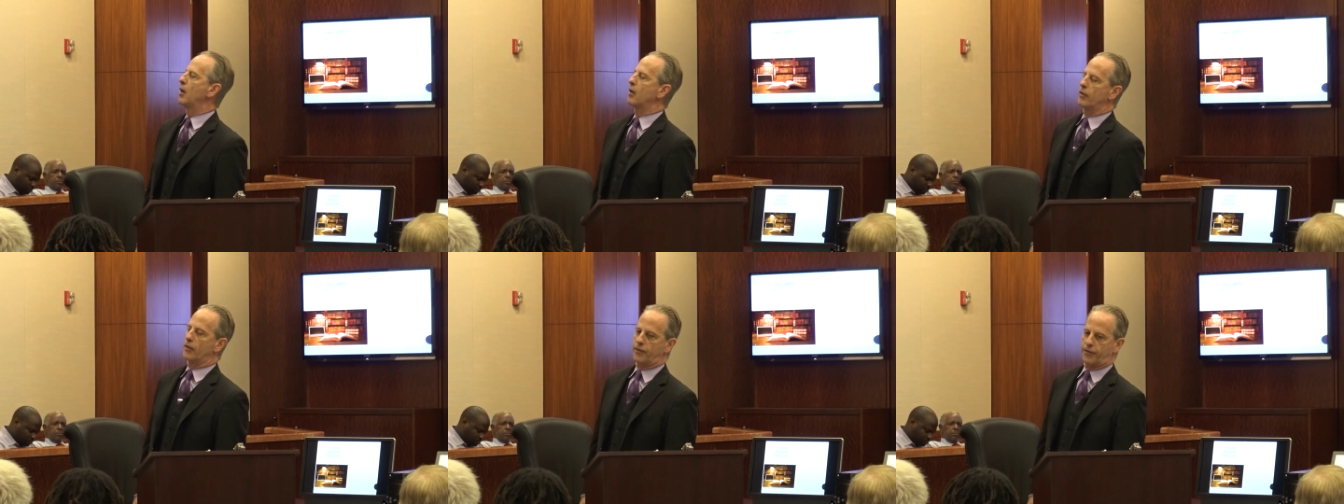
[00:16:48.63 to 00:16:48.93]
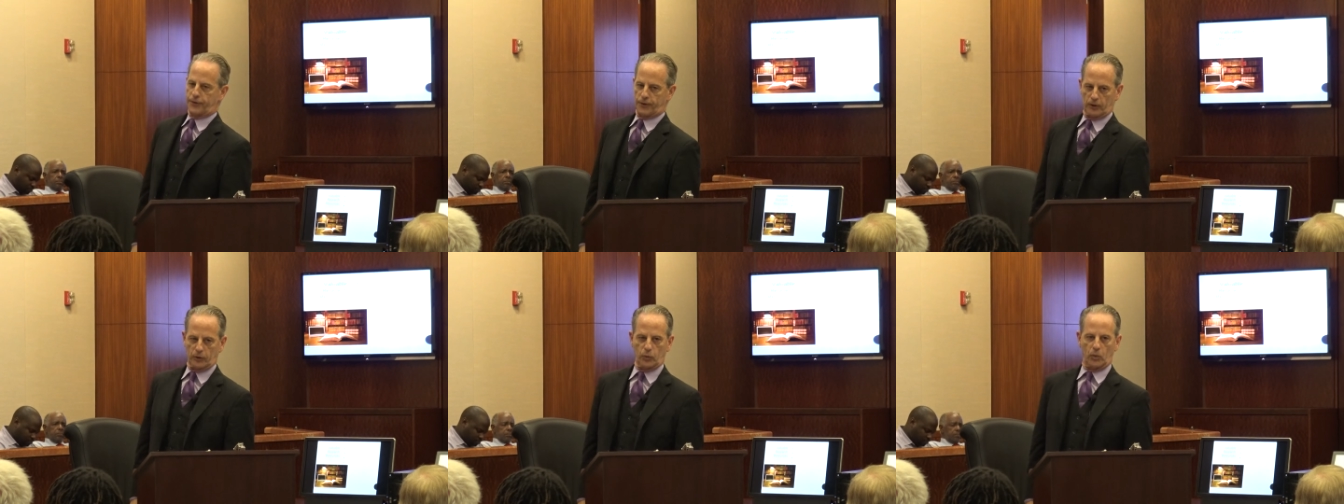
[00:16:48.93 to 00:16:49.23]
The
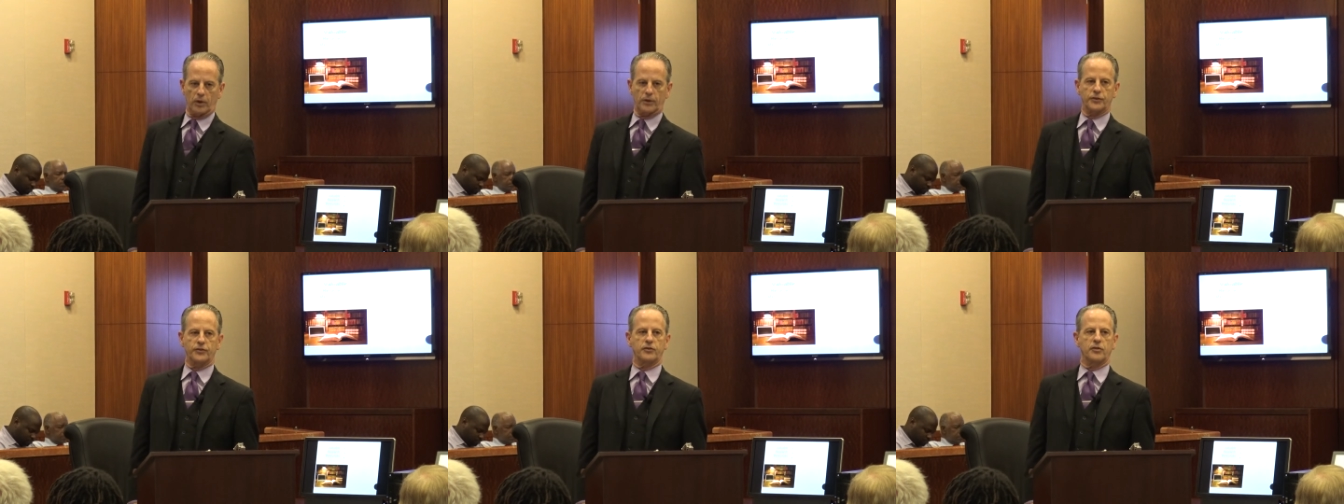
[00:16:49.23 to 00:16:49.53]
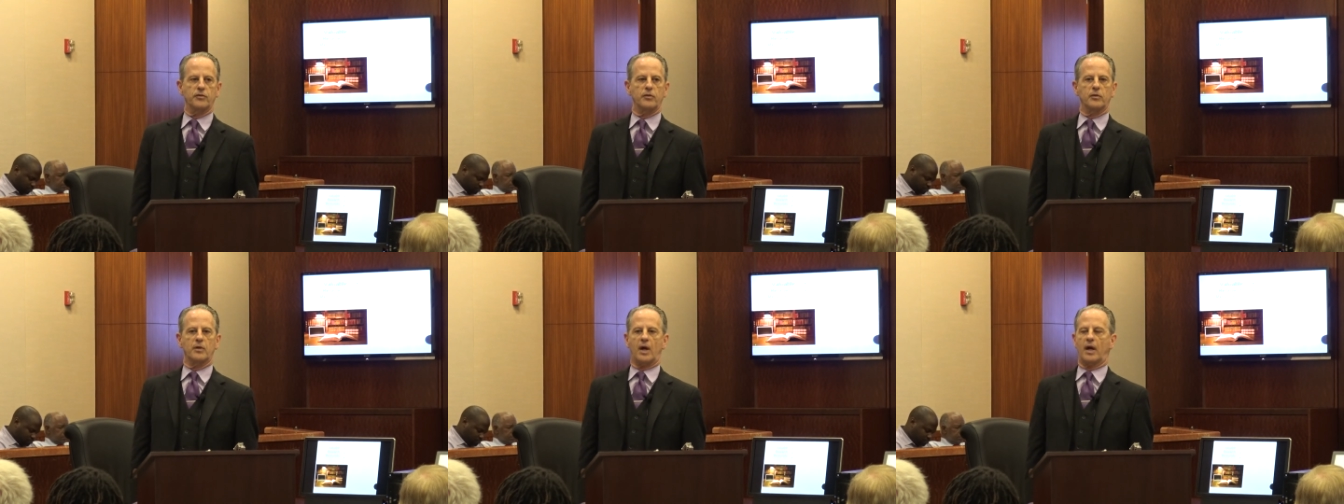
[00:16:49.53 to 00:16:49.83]
third one is to
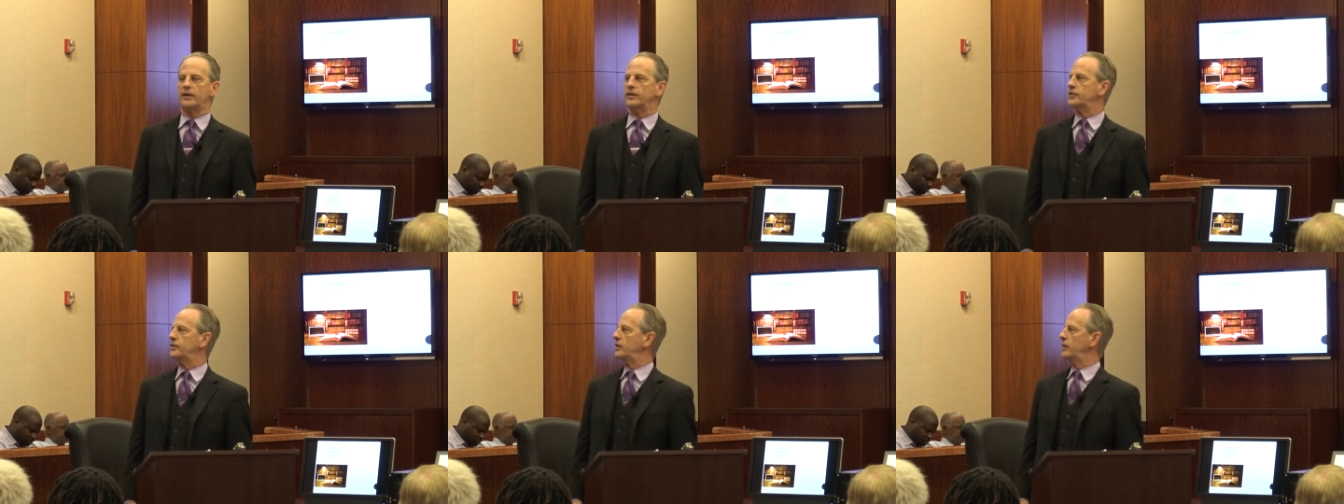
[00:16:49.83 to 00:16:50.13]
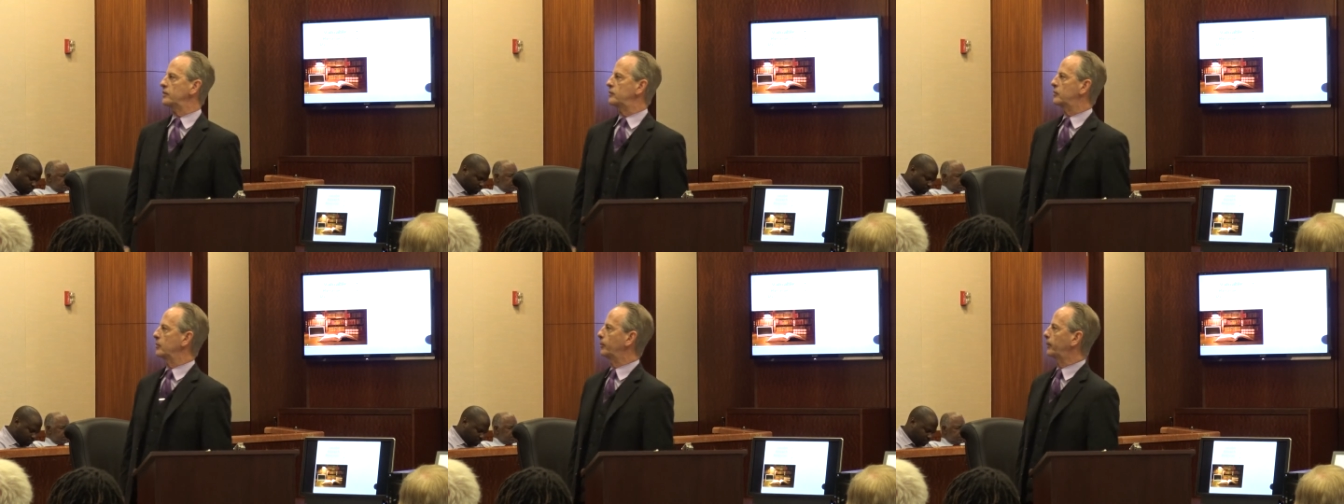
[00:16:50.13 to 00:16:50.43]
the United
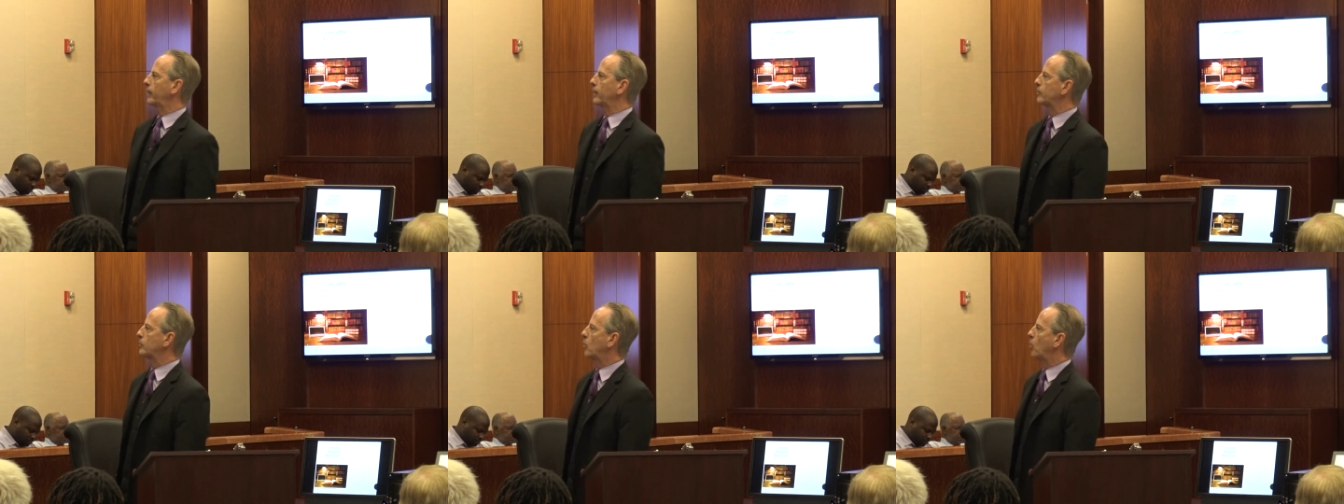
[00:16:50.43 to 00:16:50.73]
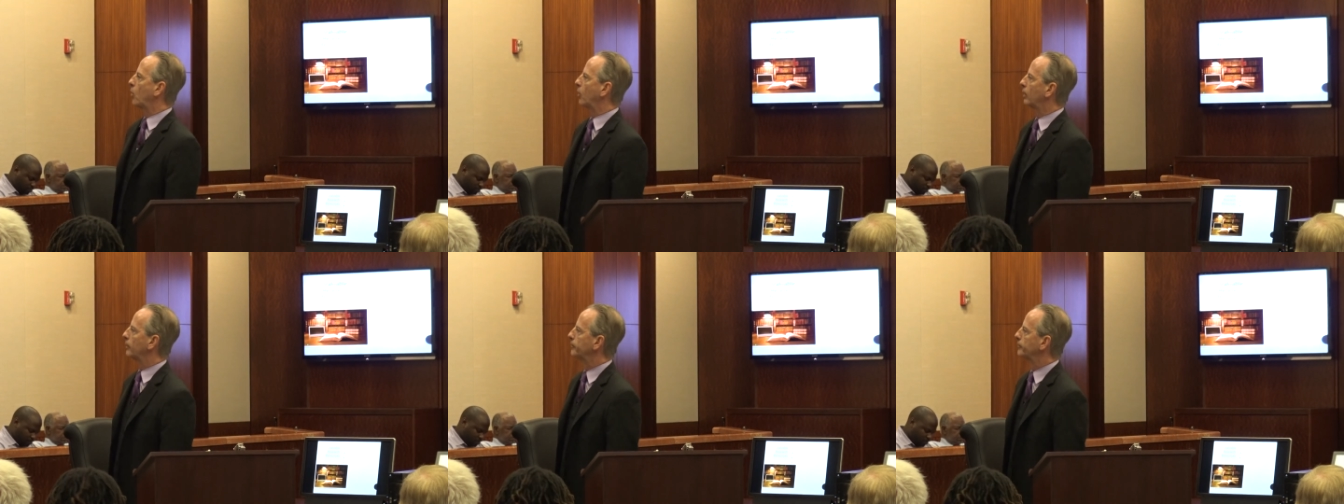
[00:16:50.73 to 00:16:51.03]
States Supreme
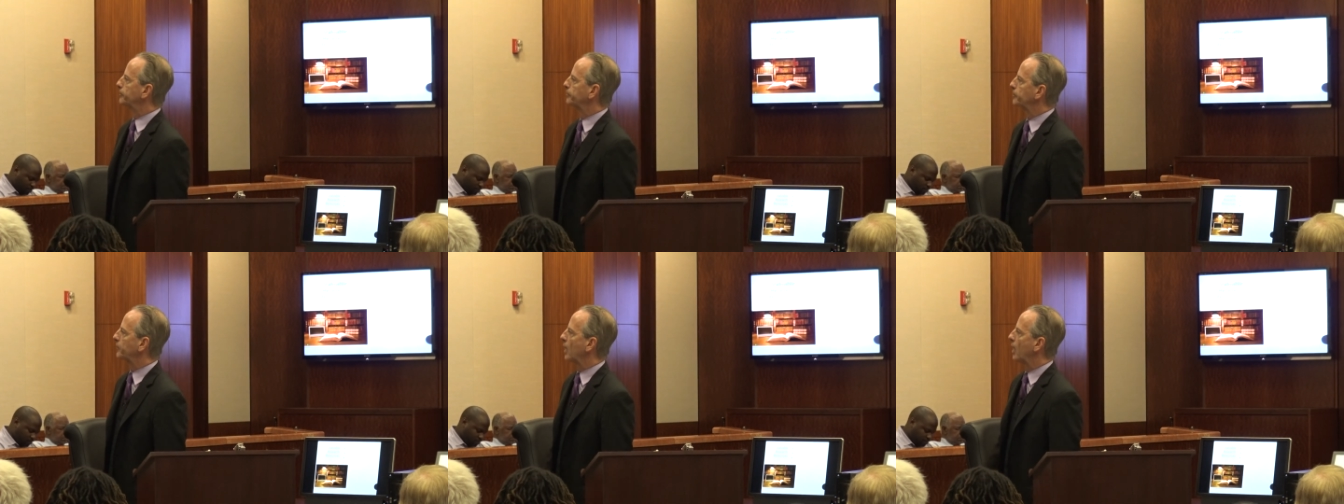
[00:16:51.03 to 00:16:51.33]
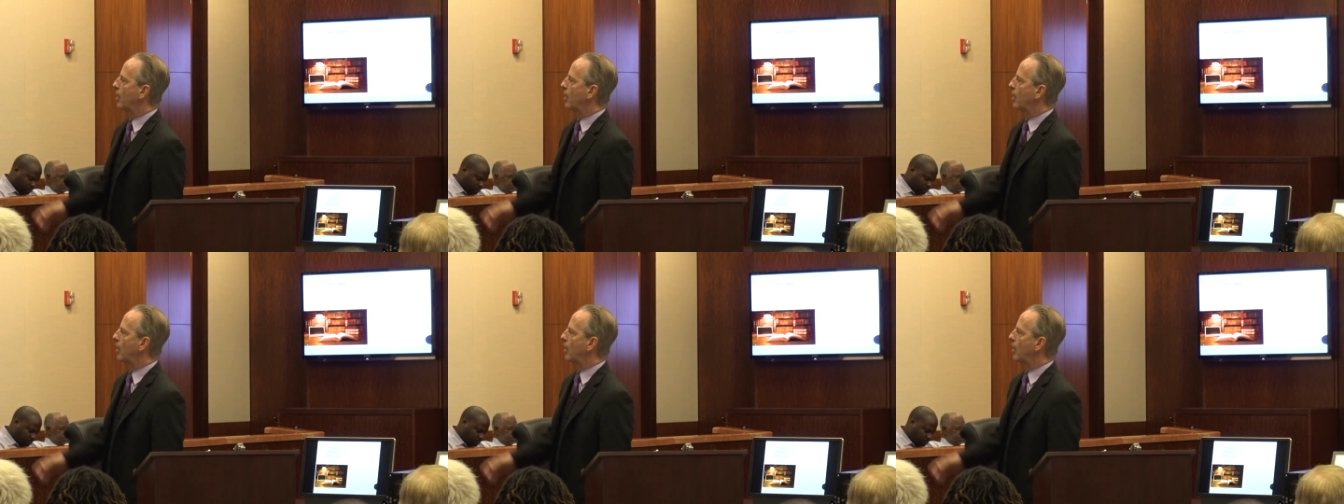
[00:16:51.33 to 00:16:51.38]
Court.